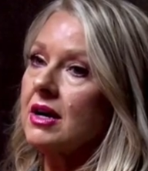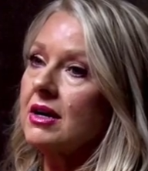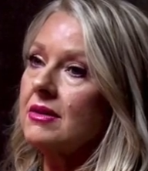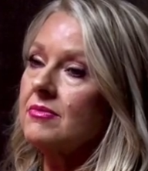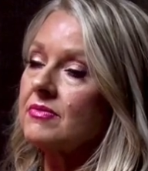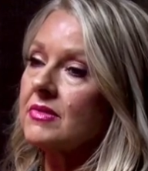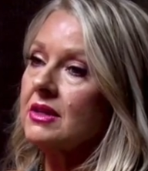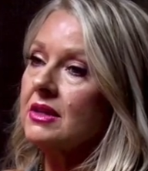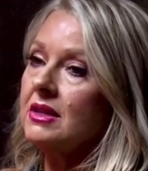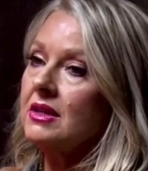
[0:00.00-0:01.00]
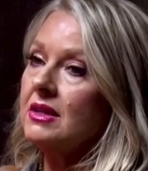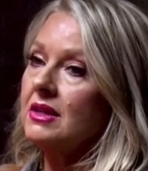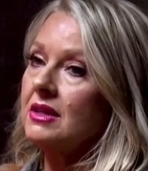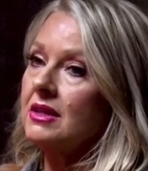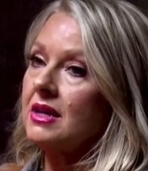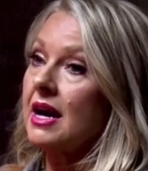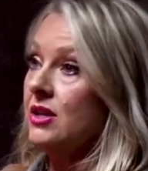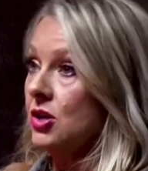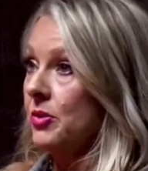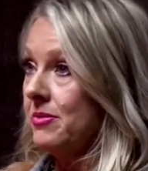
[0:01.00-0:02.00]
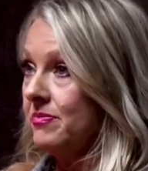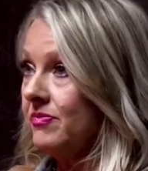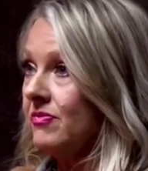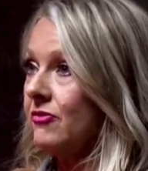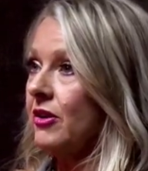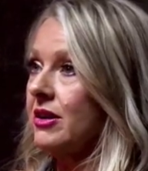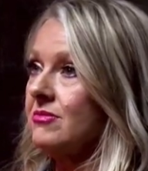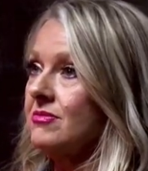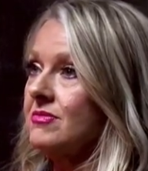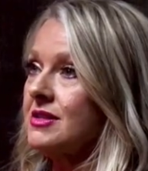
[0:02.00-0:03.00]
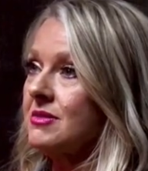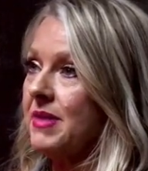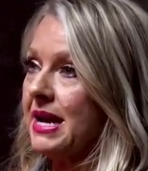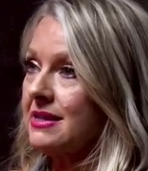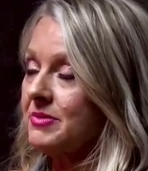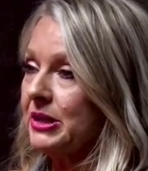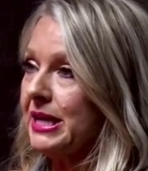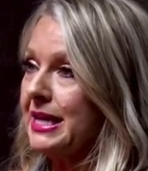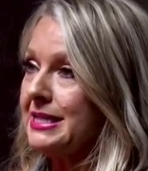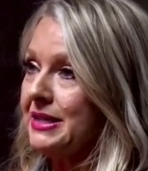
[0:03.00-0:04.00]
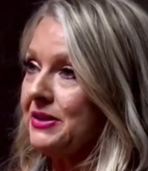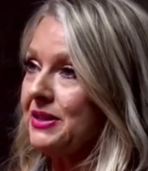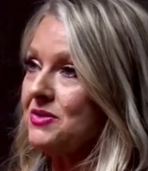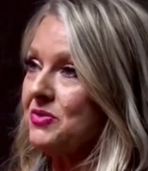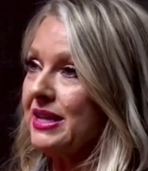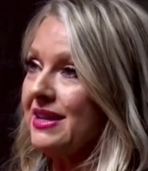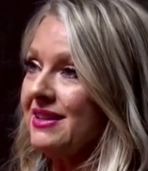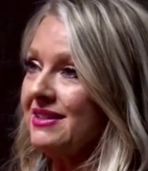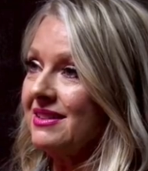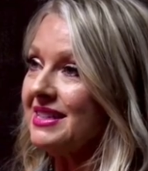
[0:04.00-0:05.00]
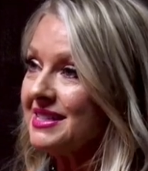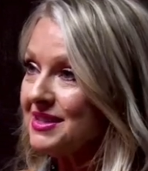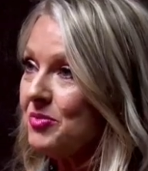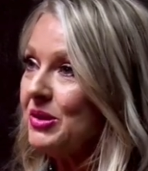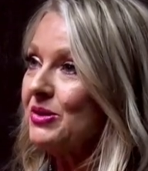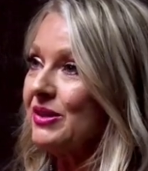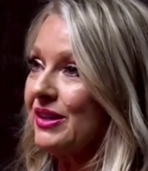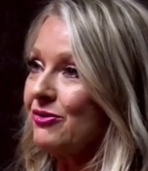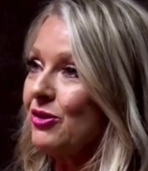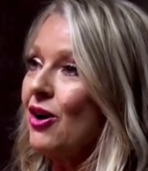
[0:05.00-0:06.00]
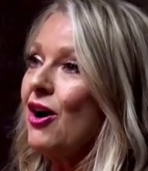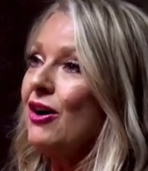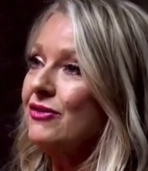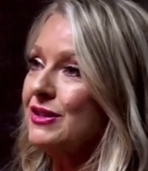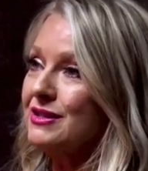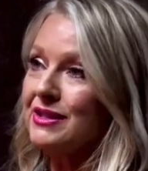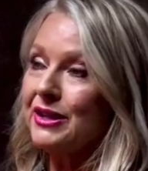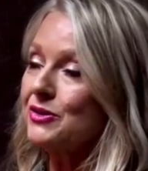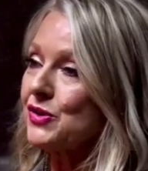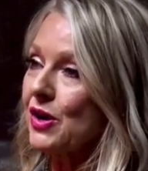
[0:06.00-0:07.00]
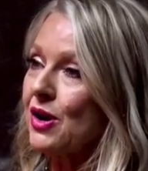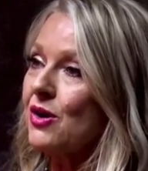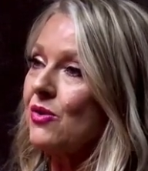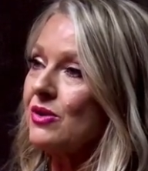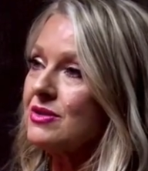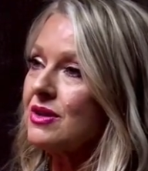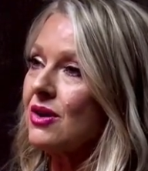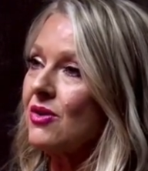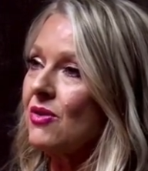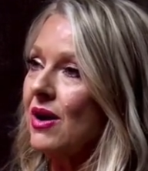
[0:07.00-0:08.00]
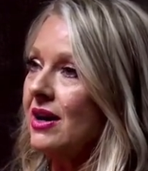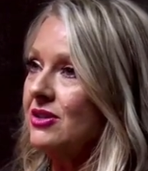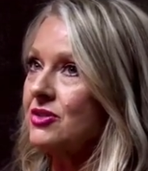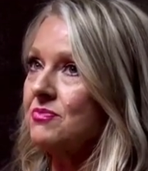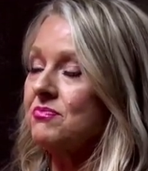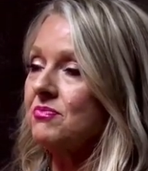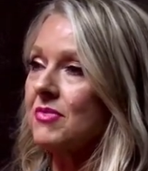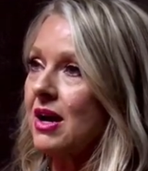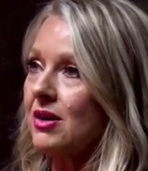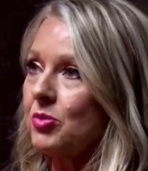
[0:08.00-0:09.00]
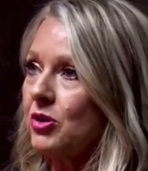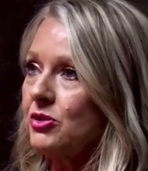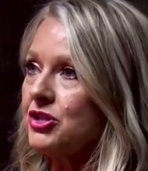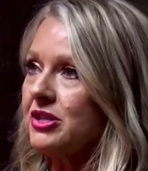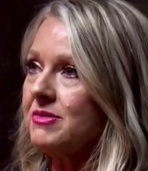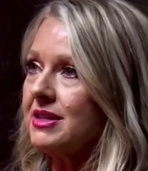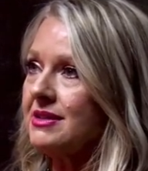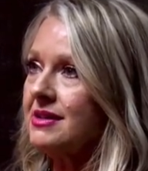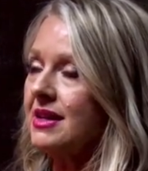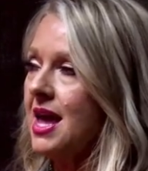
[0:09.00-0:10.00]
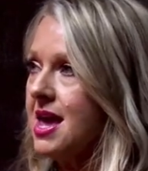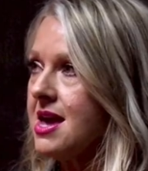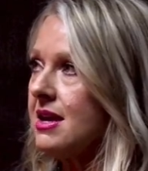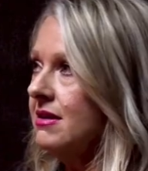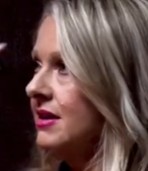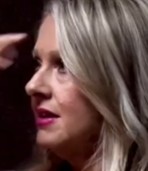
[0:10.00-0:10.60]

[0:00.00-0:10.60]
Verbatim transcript: um, I knew him from some past Mary Kay dealings. We had leased a building for an office years ago. And so I just I approached him and I said, Hey,